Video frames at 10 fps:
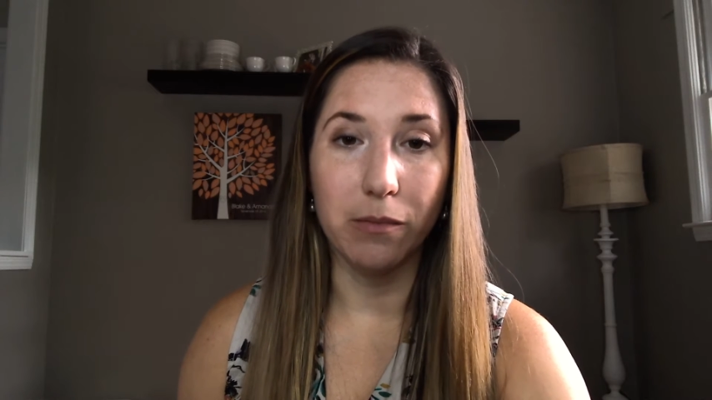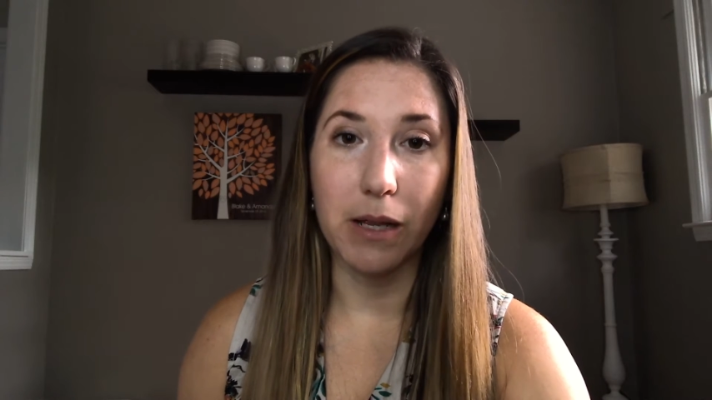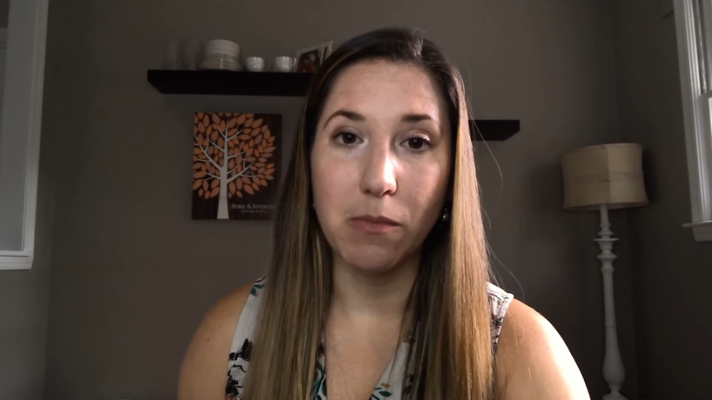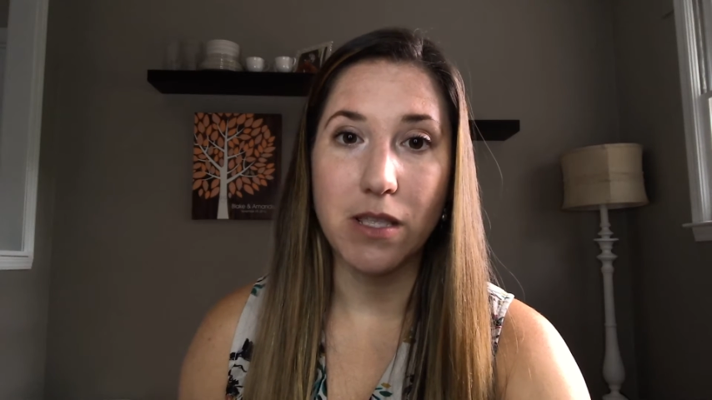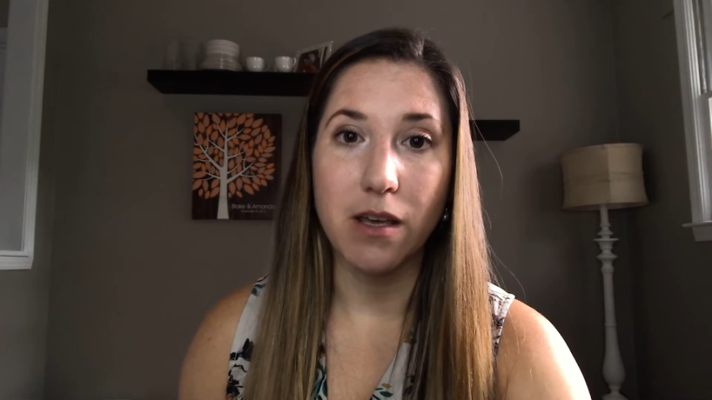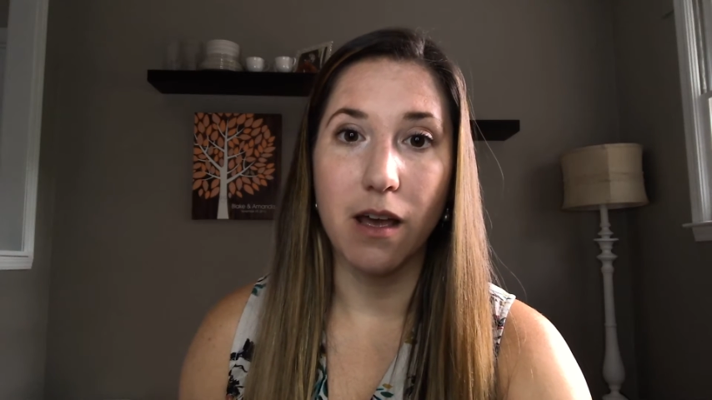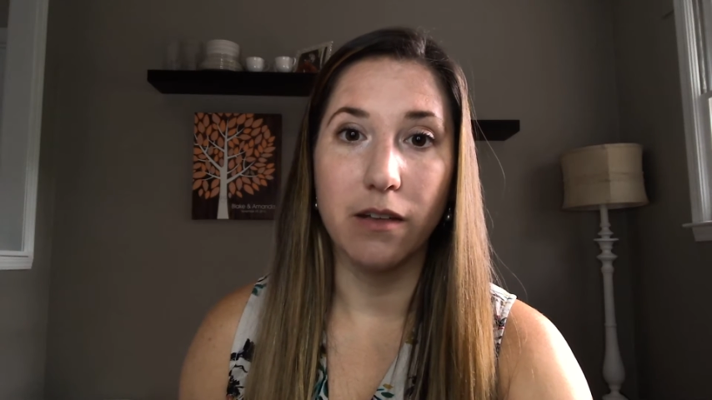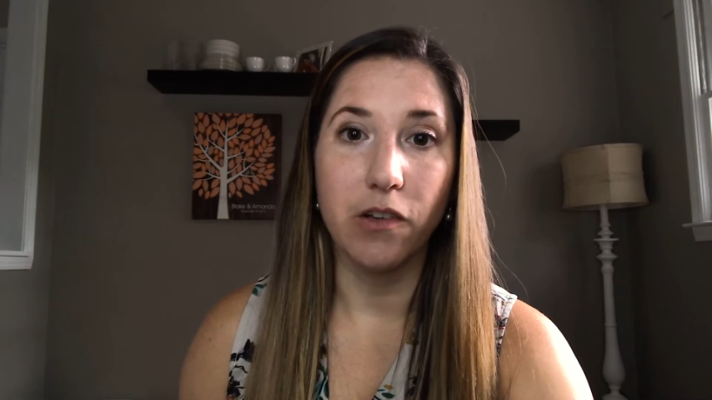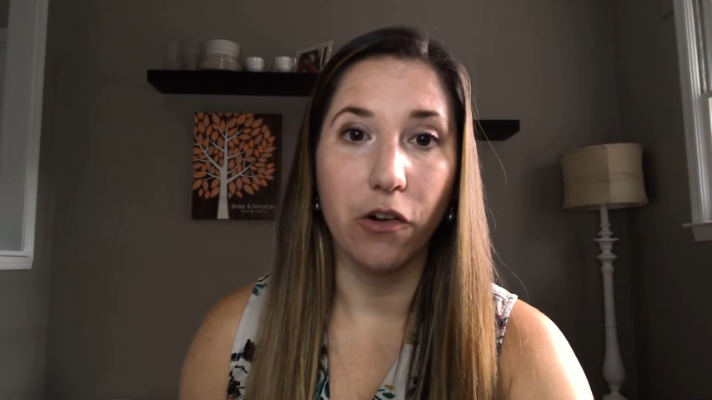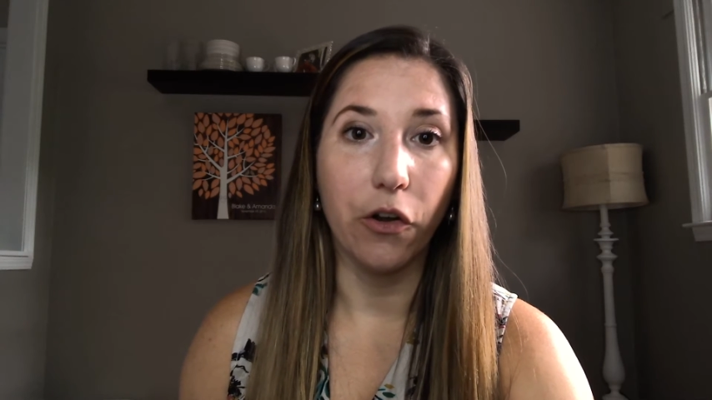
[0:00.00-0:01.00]
maybe
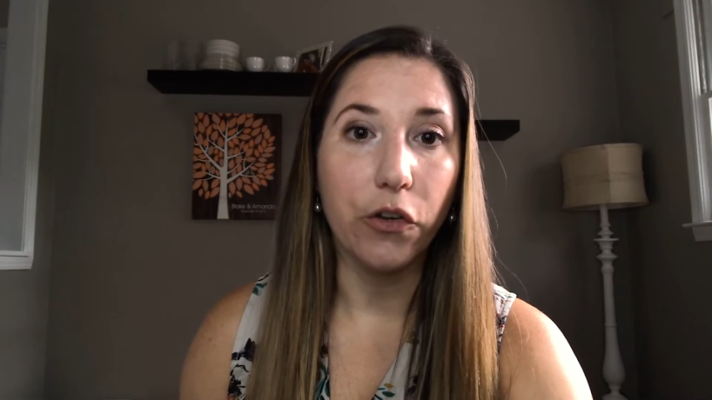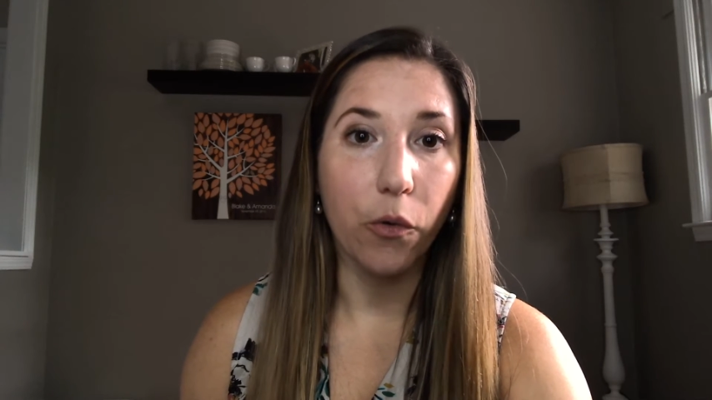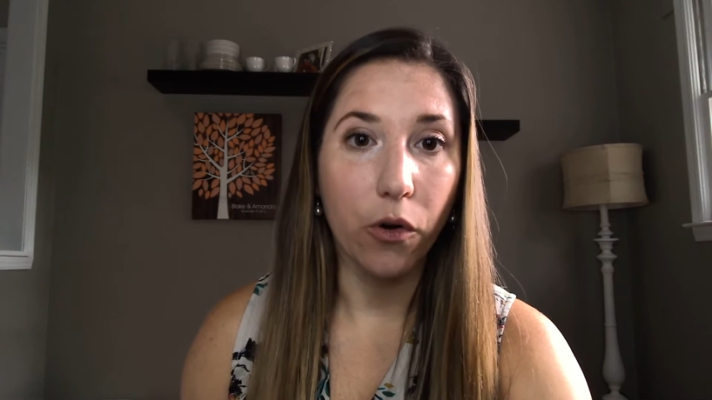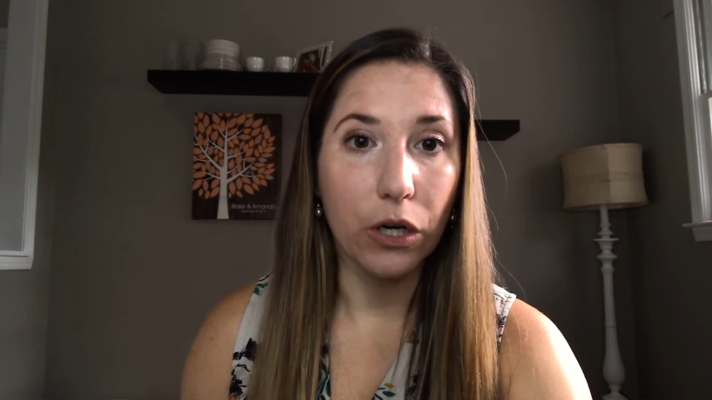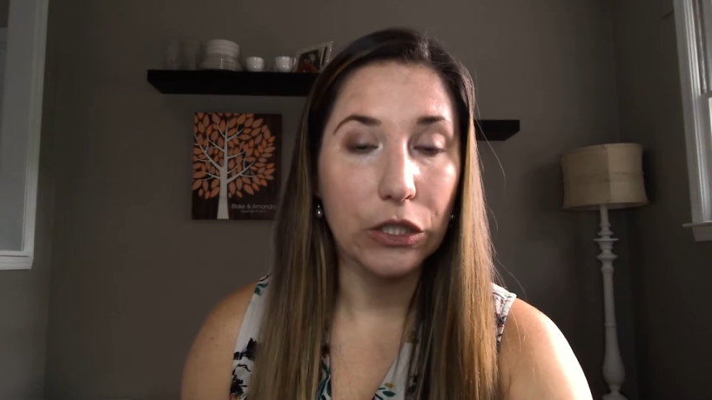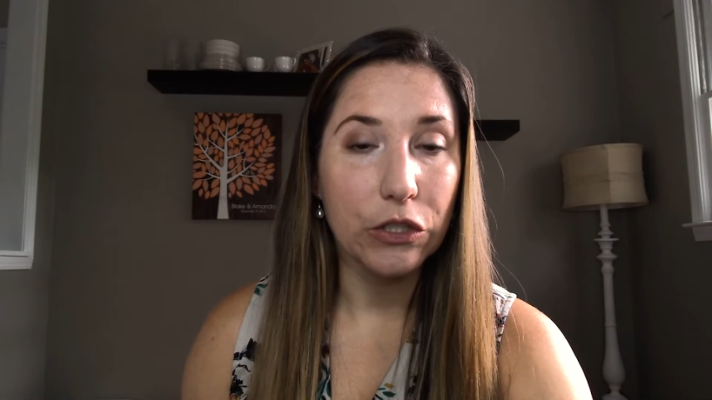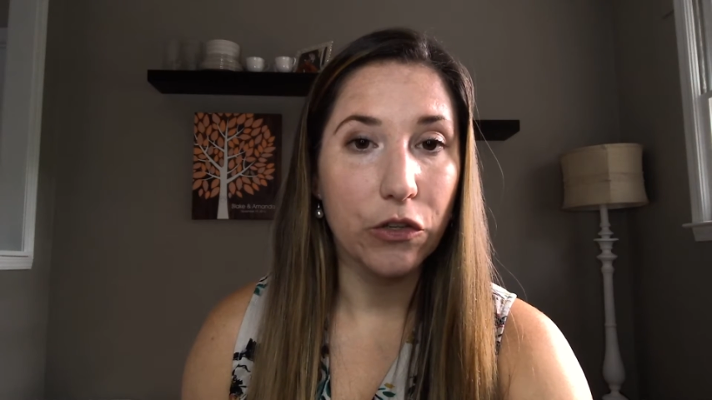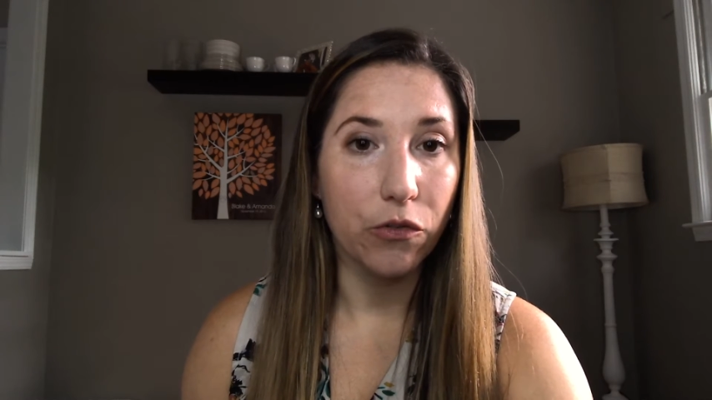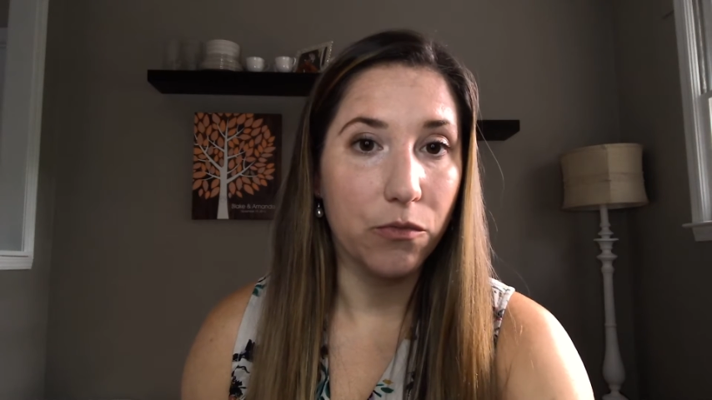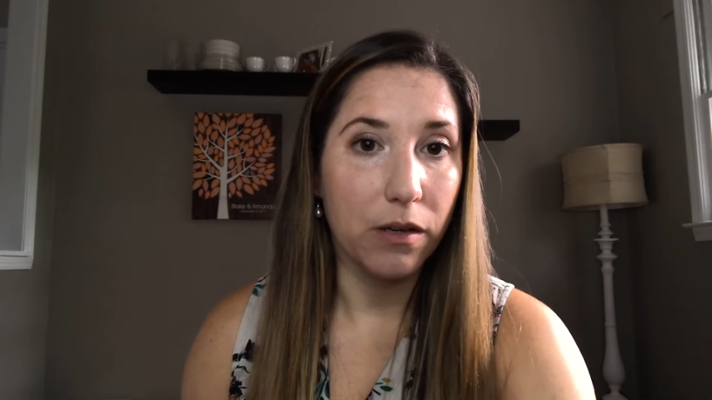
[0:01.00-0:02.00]
that aren't yours,
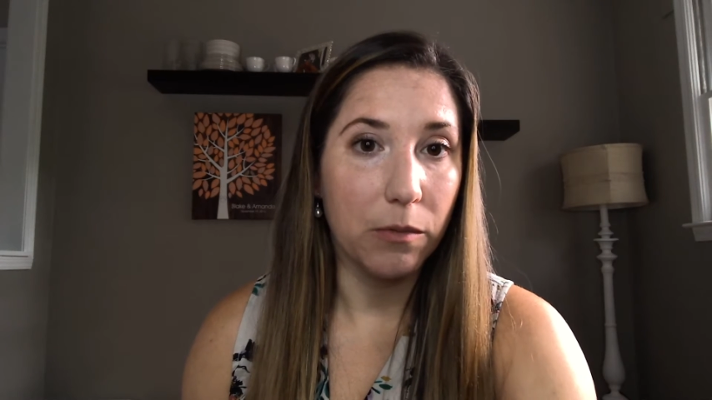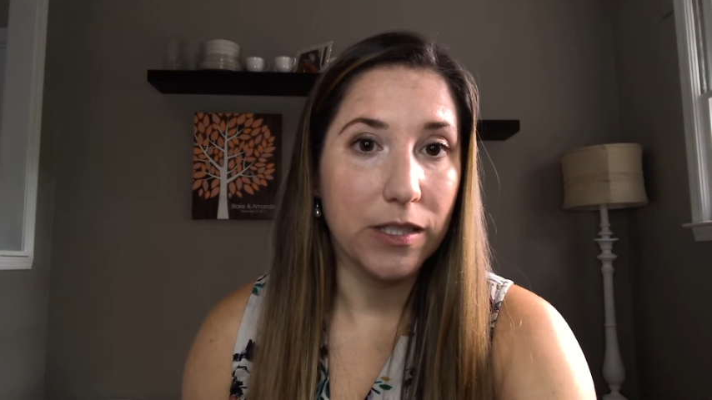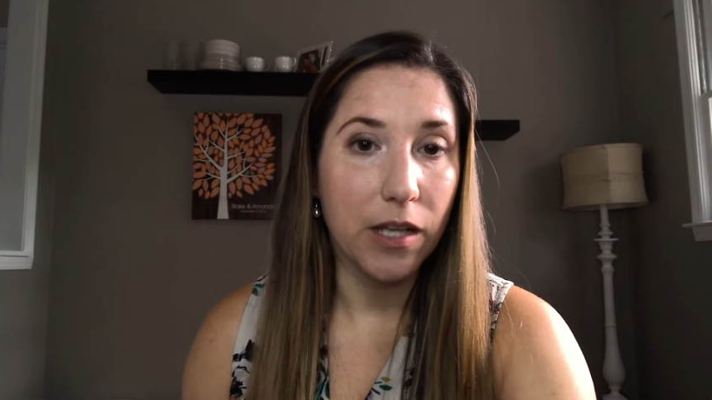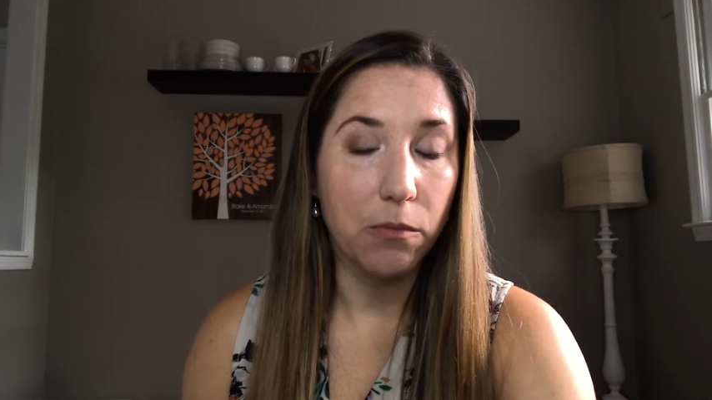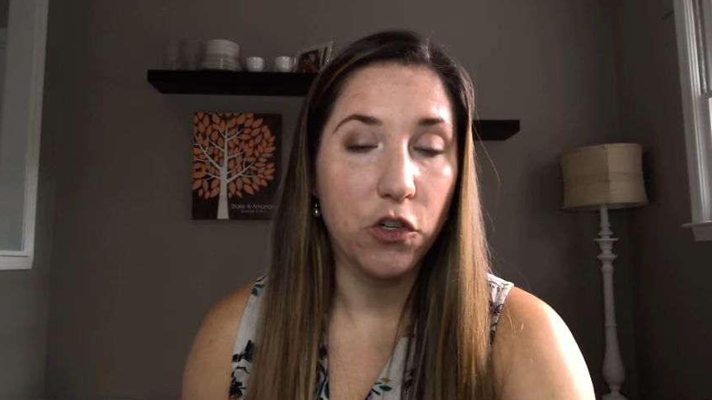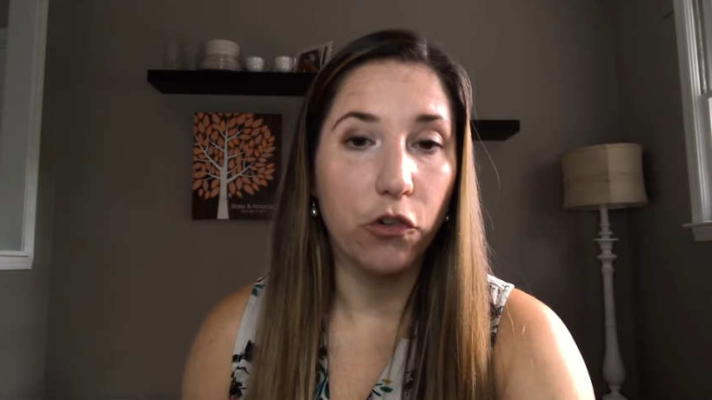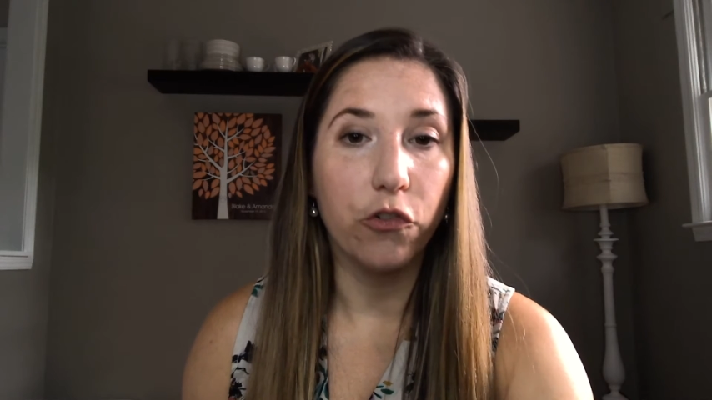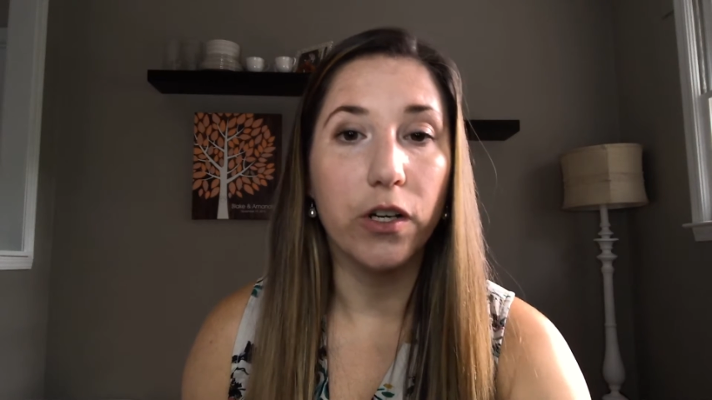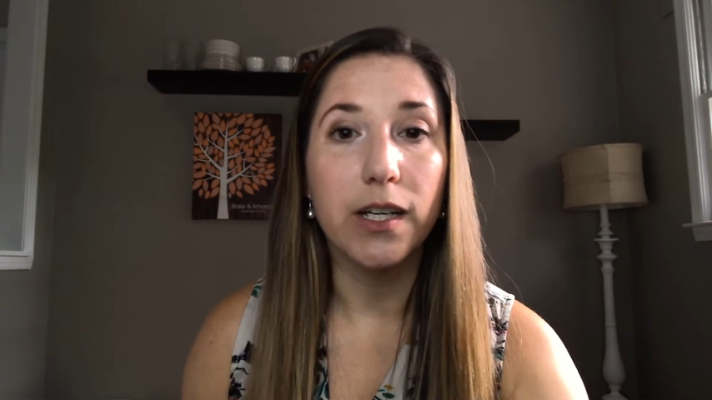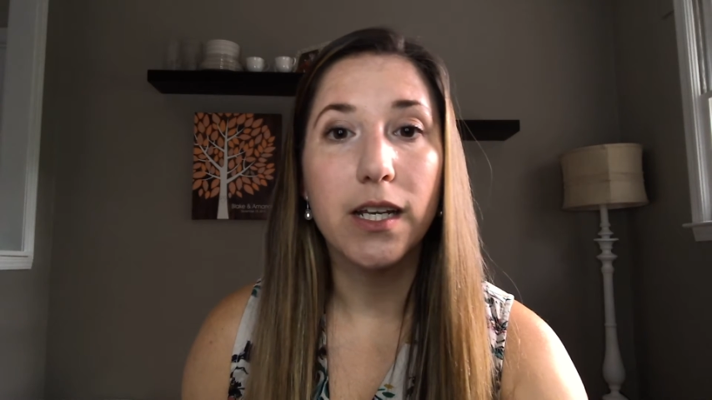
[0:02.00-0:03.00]
so maybe
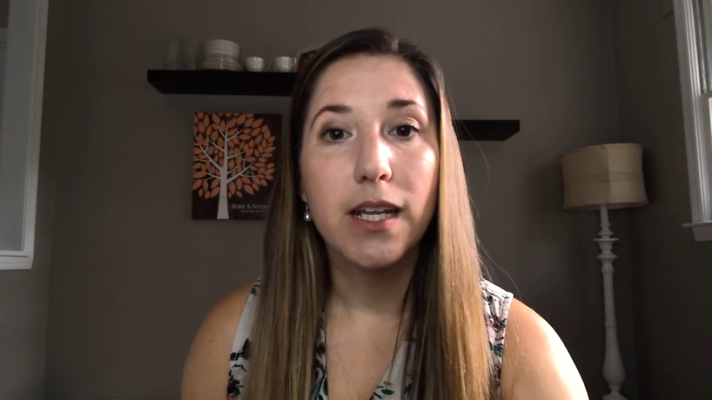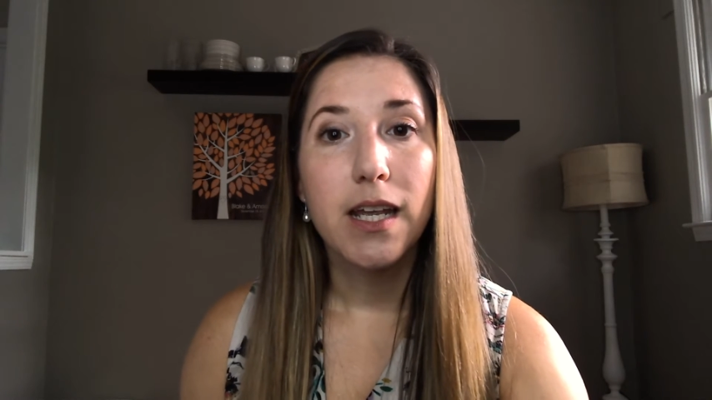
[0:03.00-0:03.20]
stepchildren,